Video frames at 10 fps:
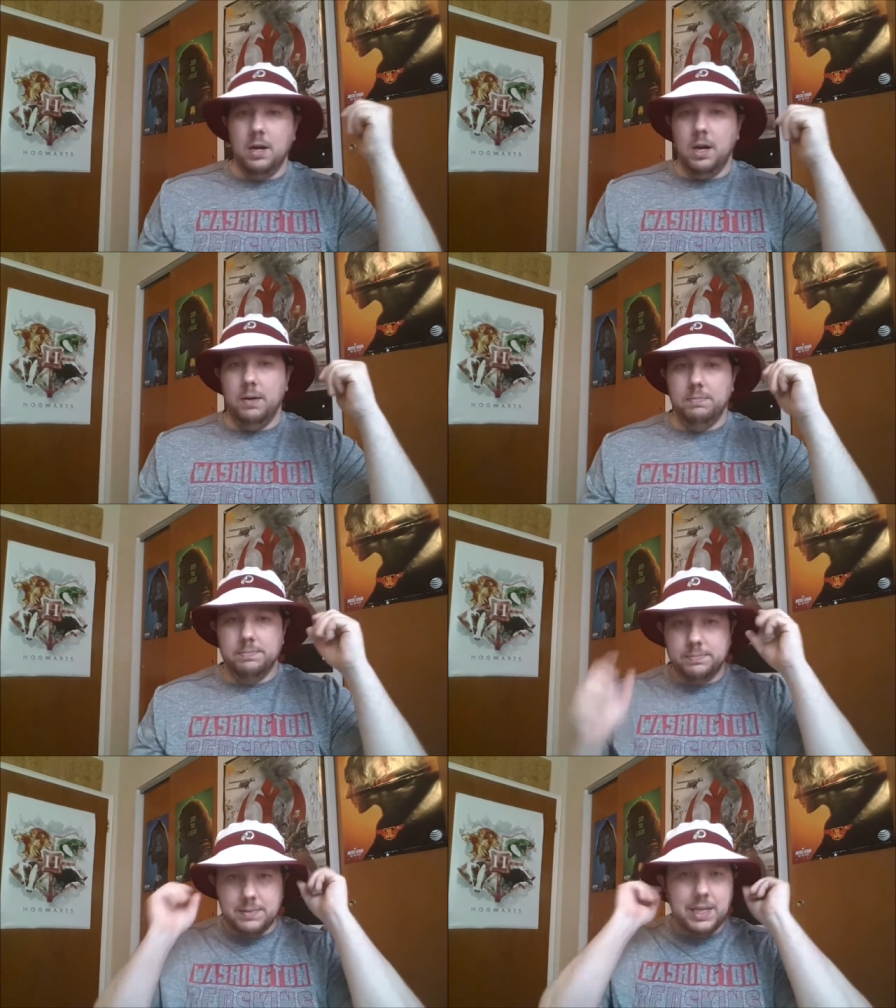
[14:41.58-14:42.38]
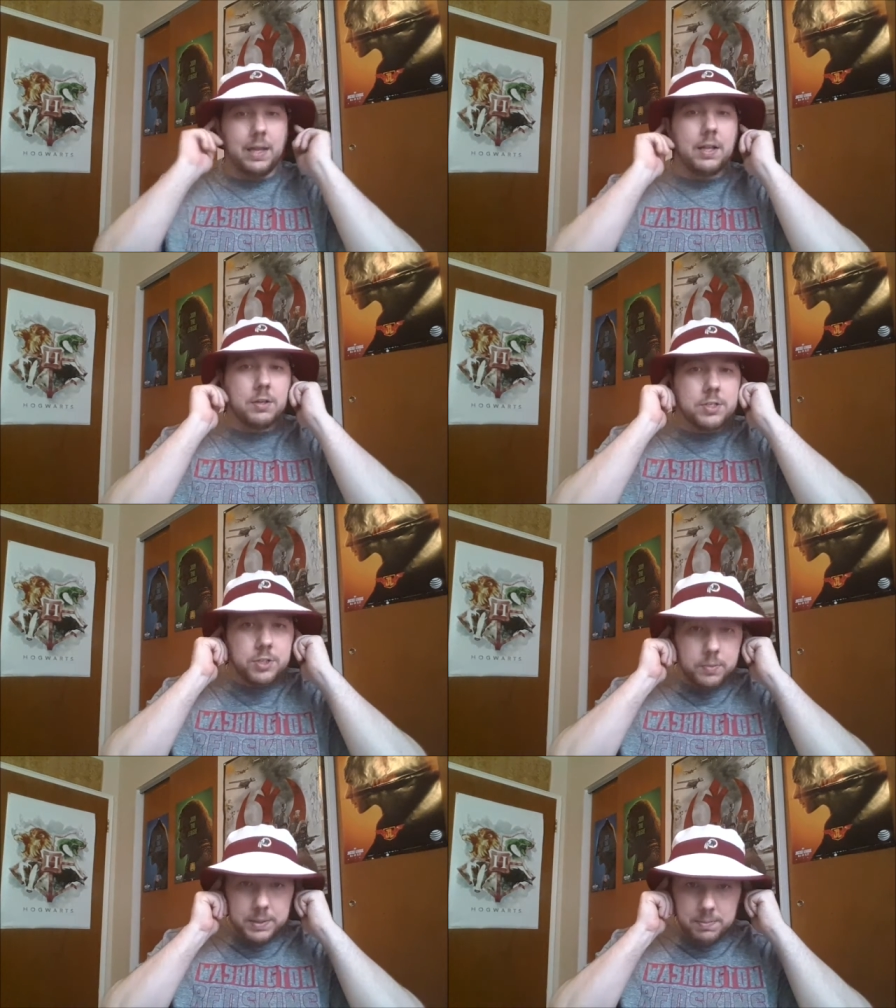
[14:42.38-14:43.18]
Yeah, it looks
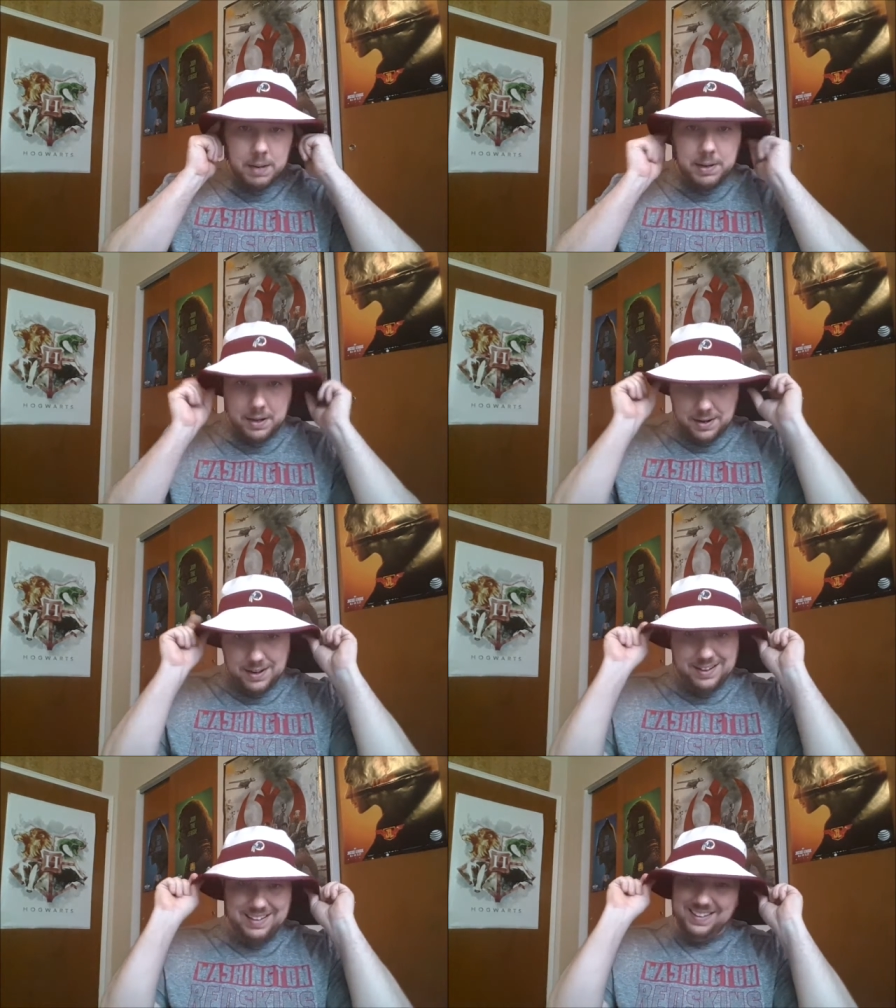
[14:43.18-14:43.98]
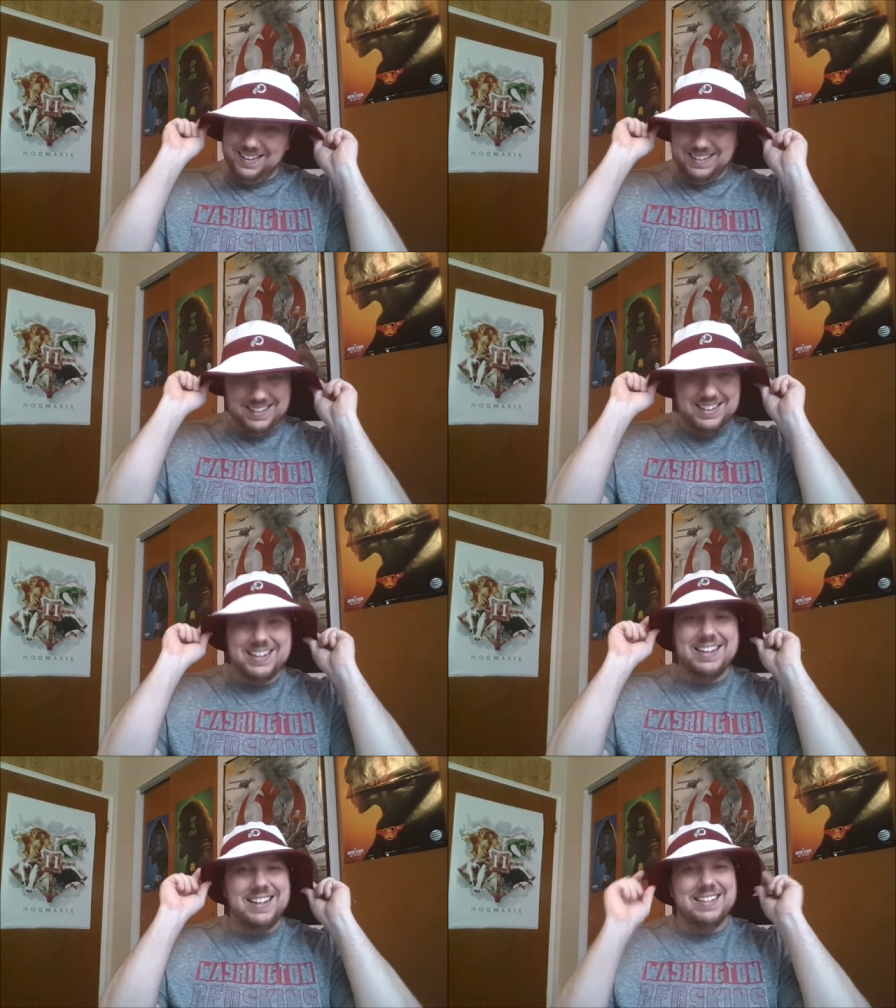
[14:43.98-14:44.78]
stupid, my bad.
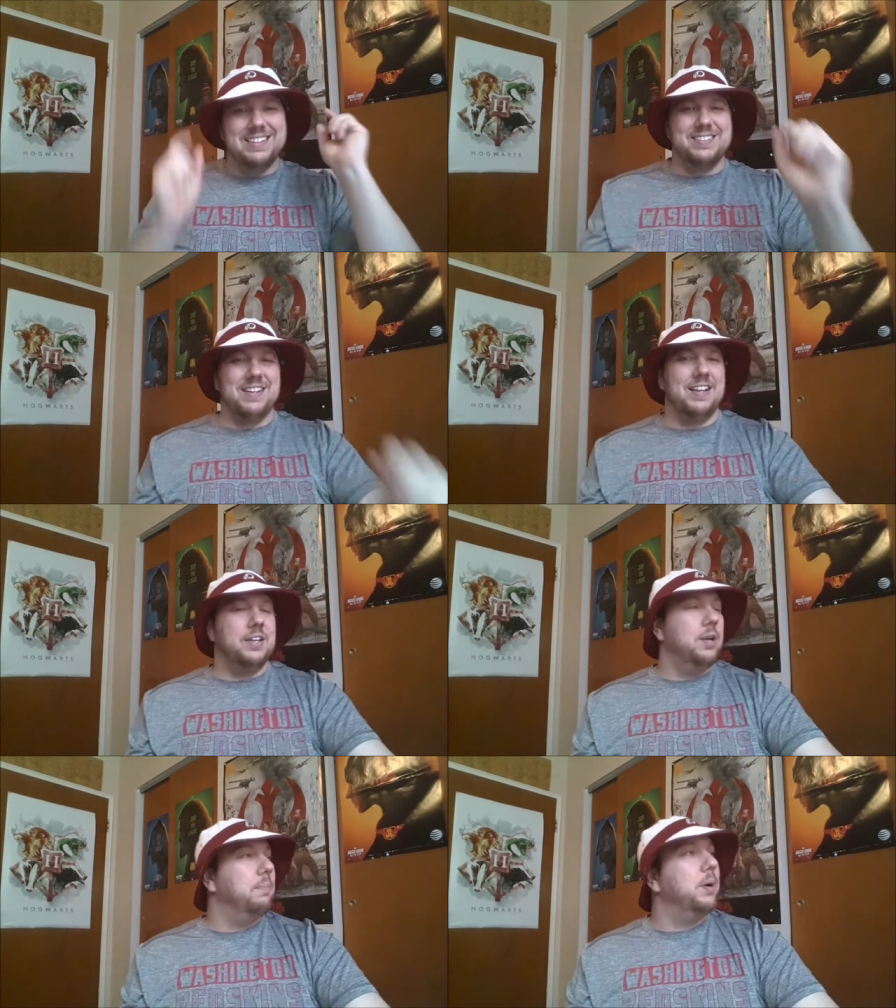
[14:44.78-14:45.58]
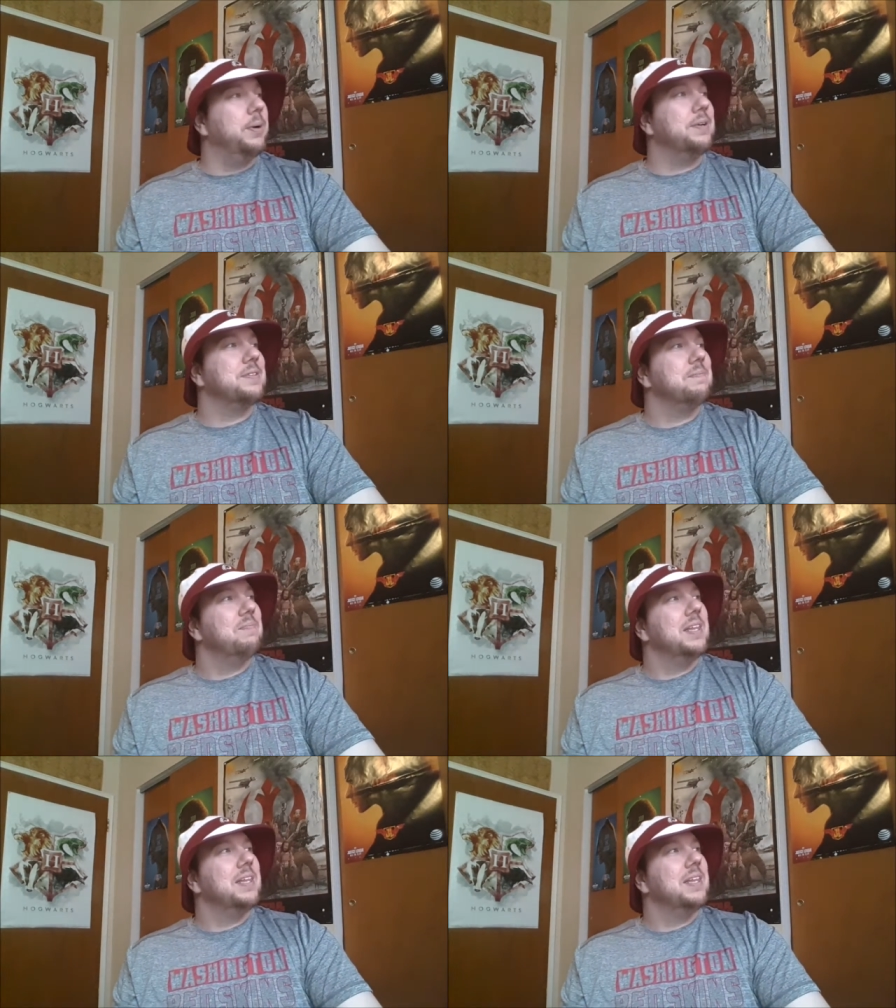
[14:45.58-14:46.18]
Looks like I got Dumbo ears.